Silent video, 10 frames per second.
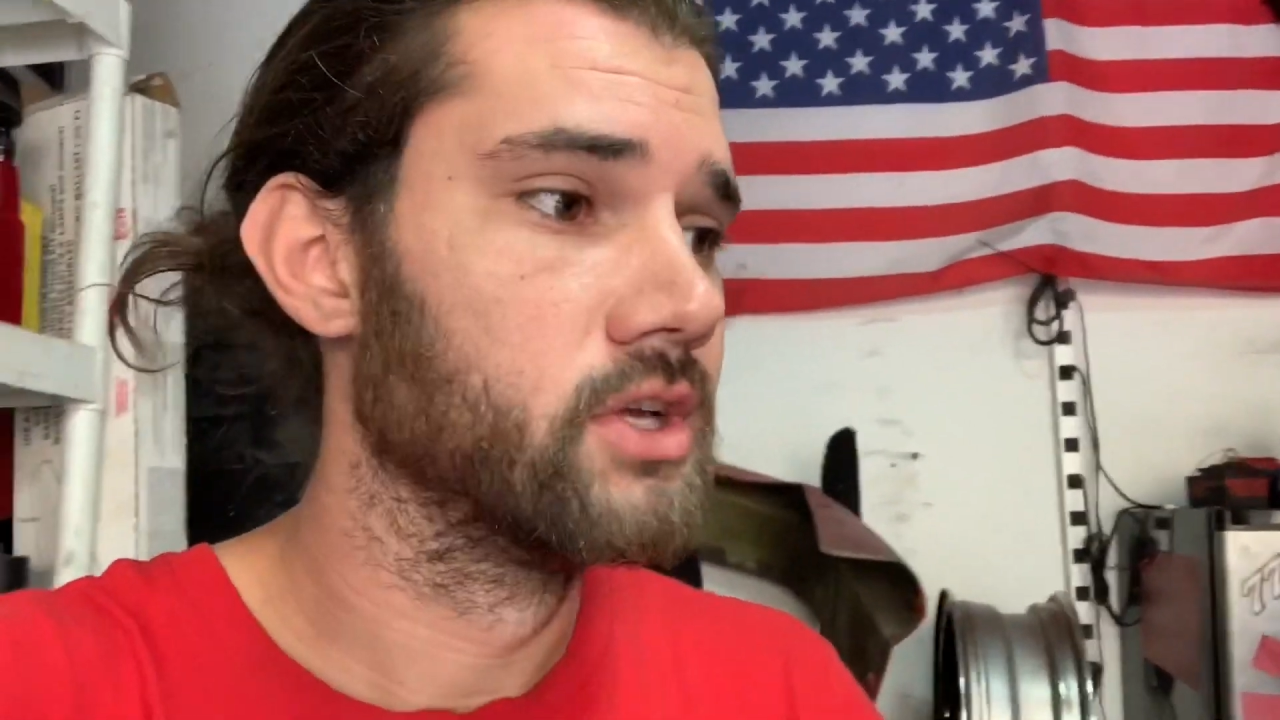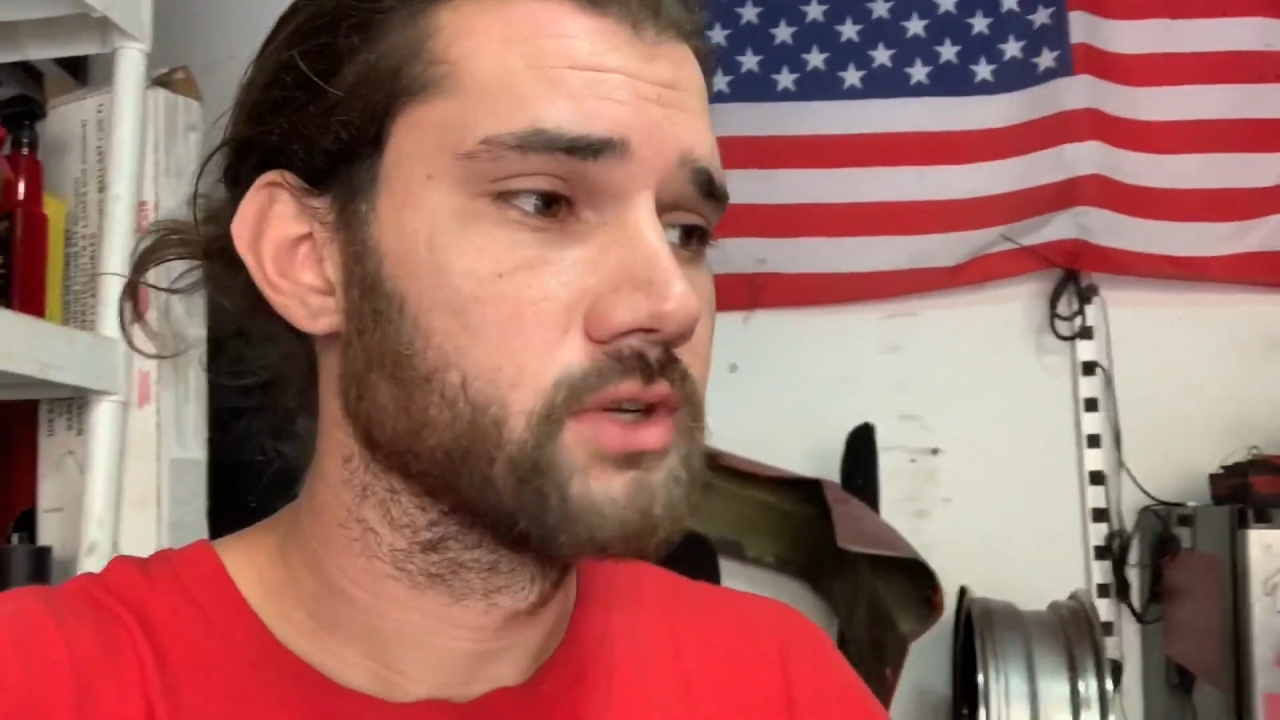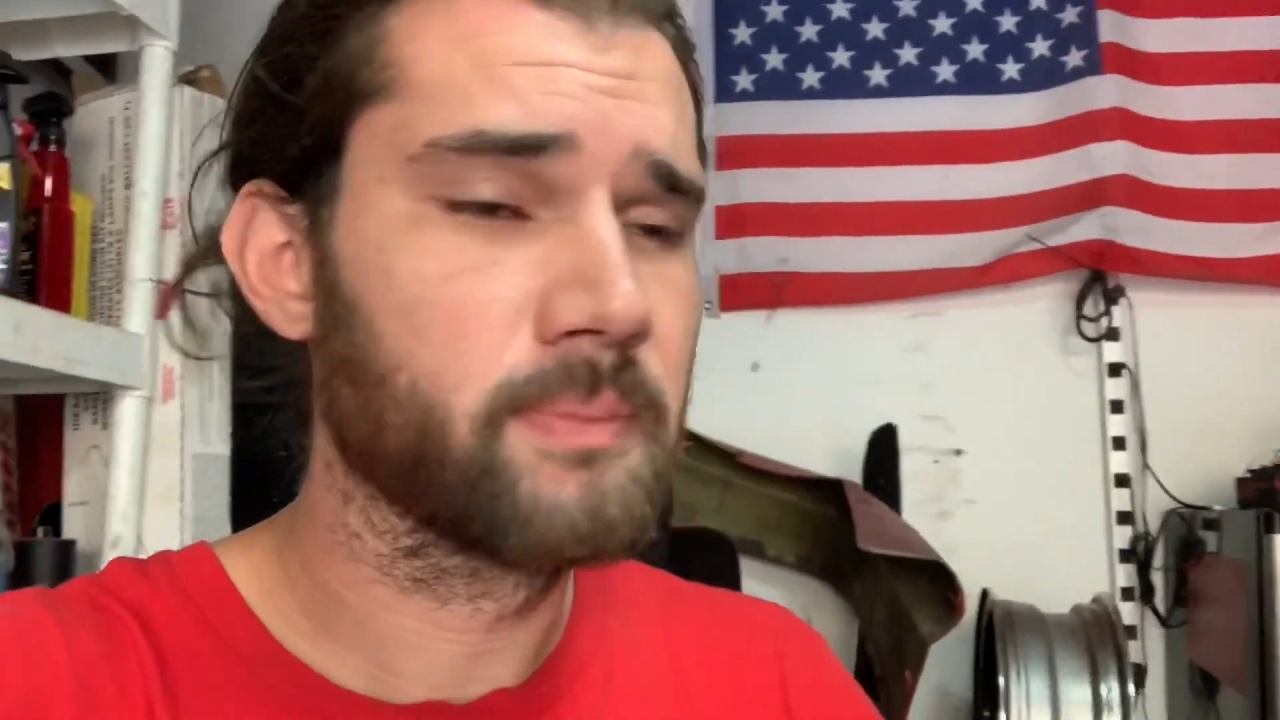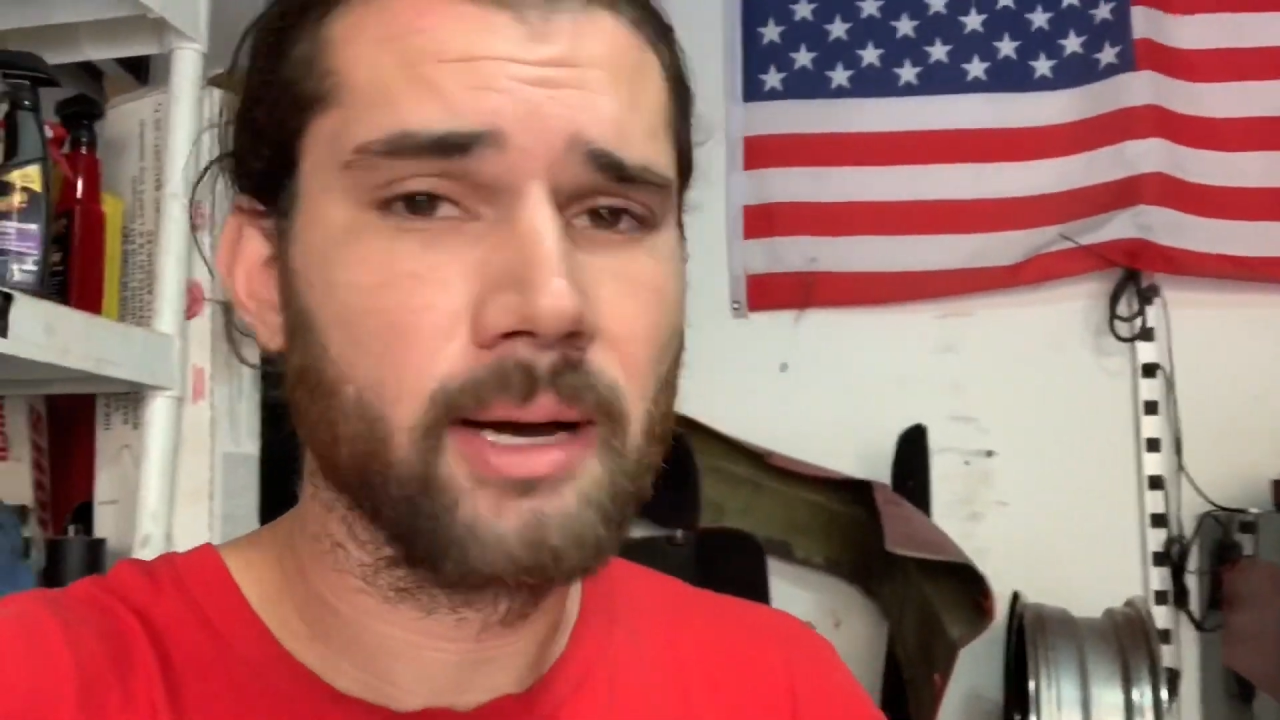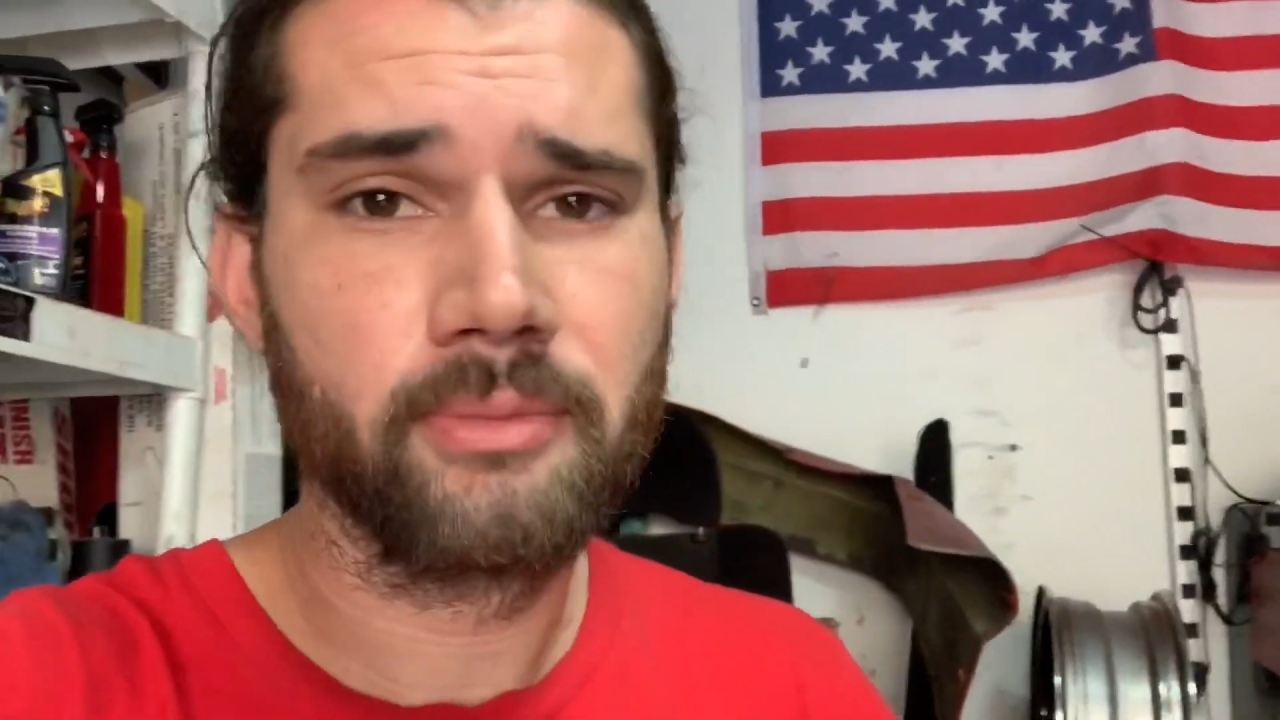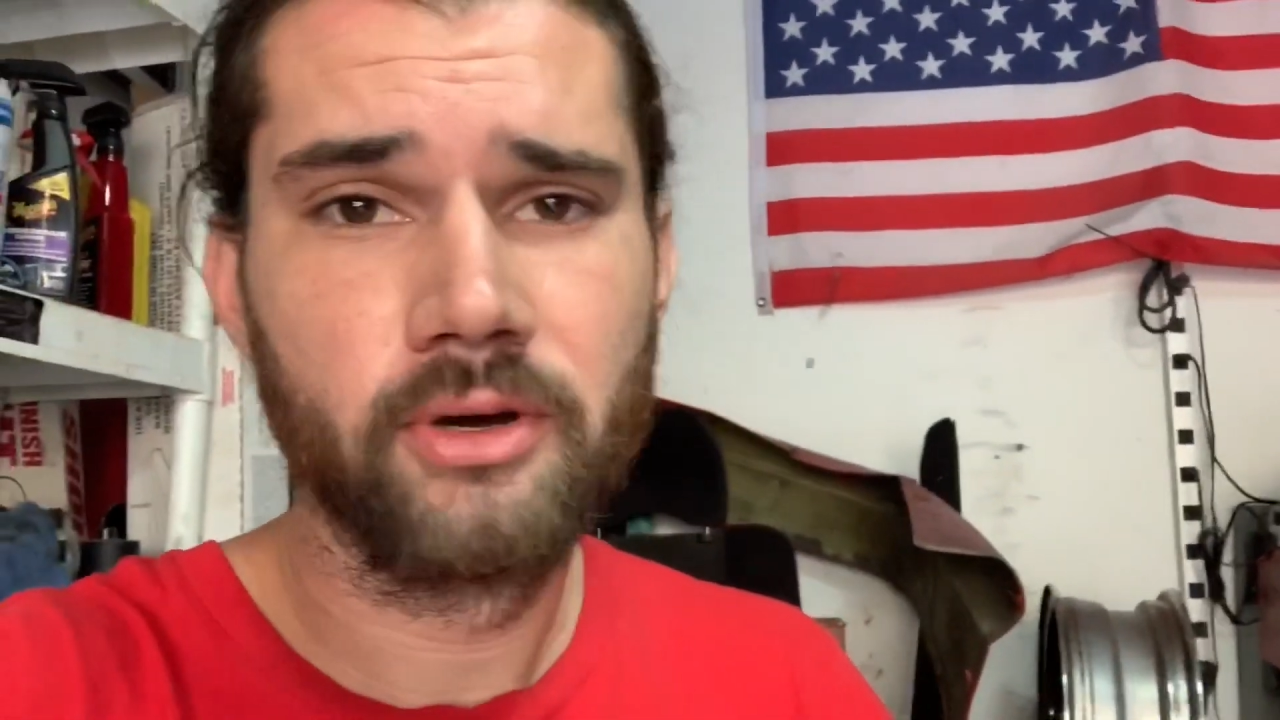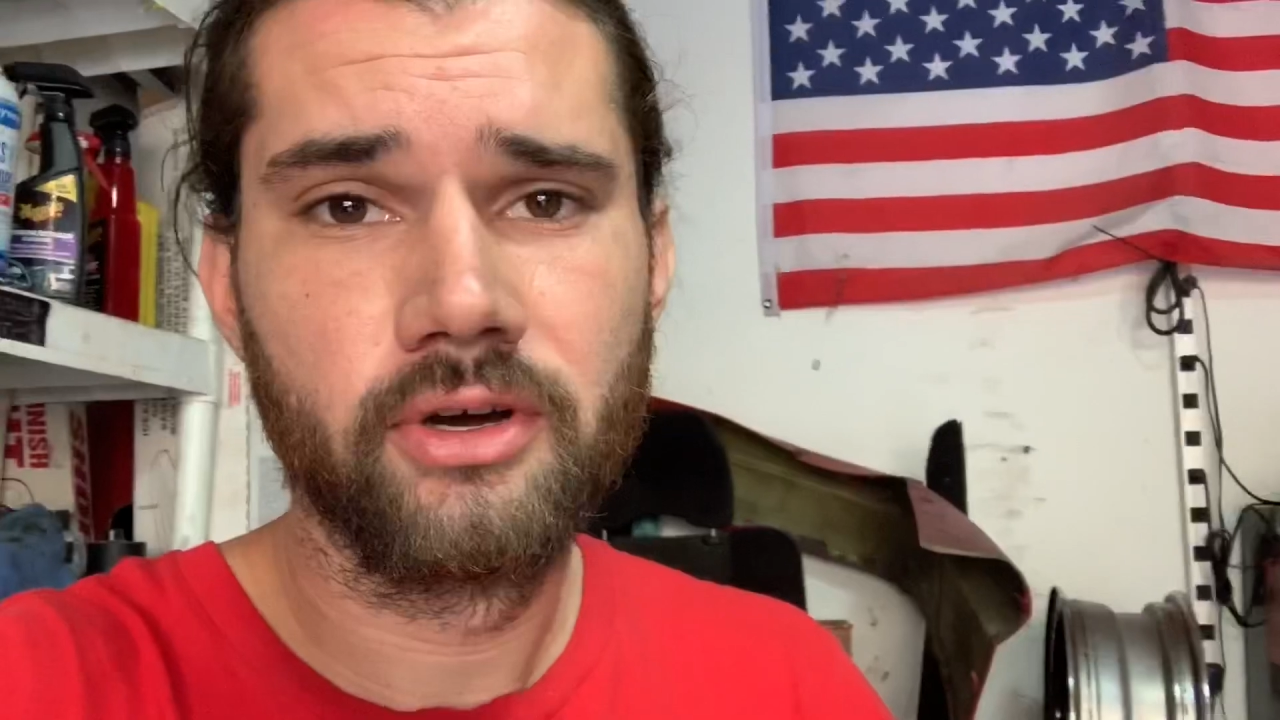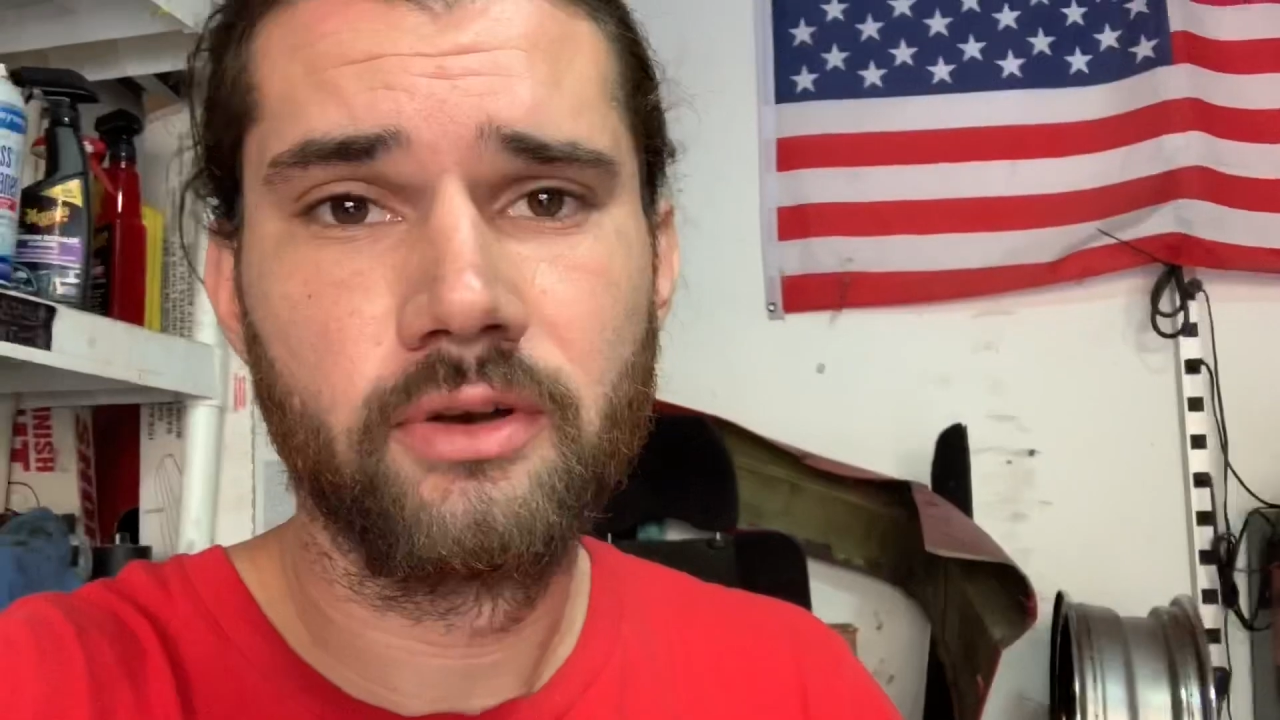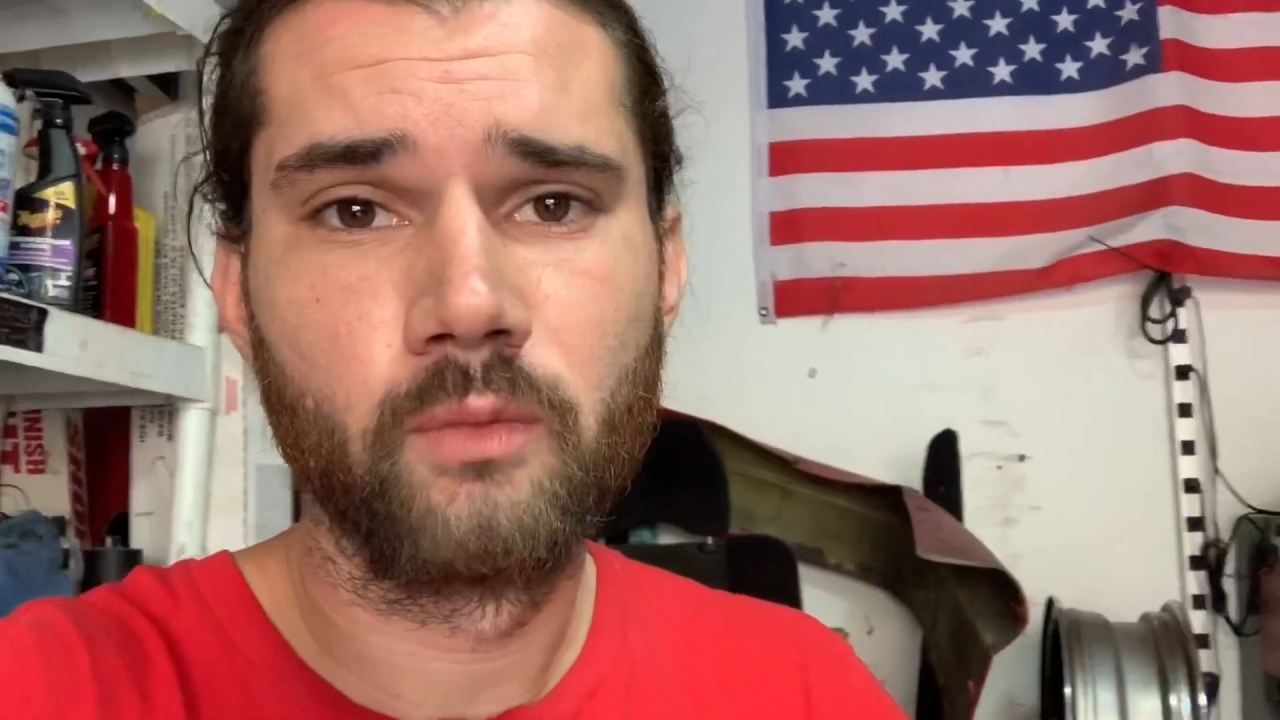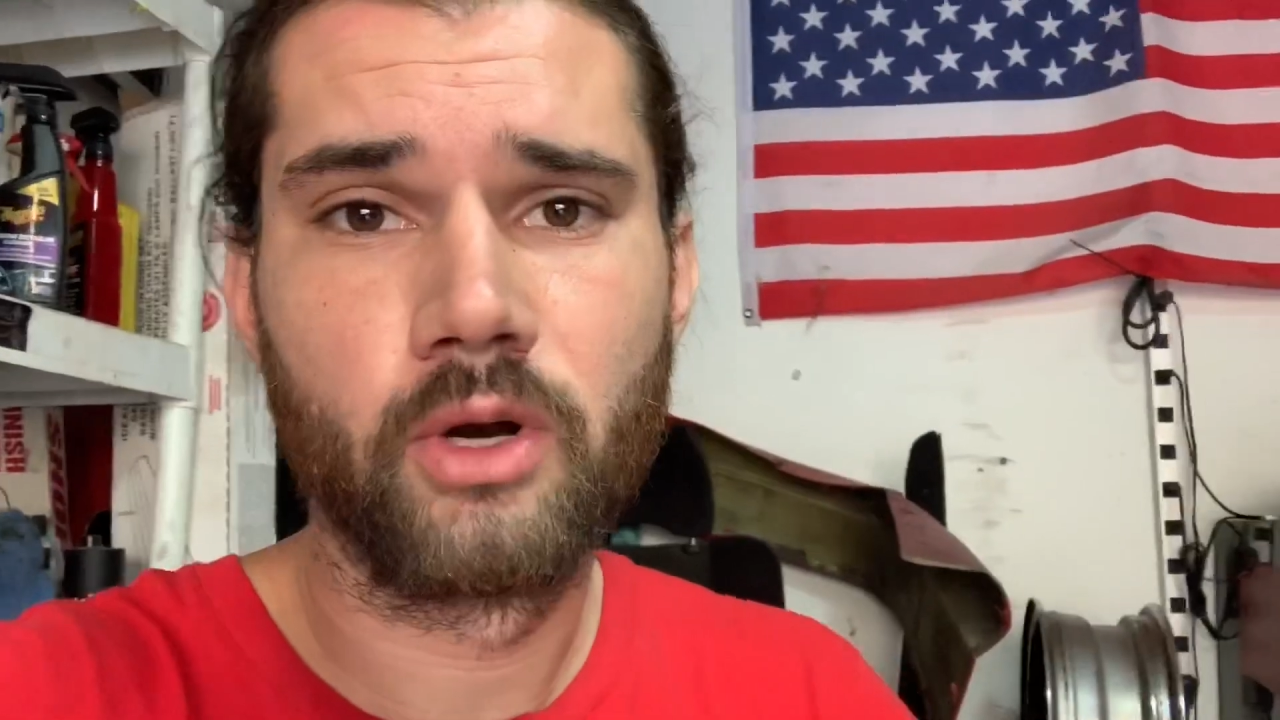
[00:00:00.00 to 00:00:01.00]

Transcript: So I popped the hood and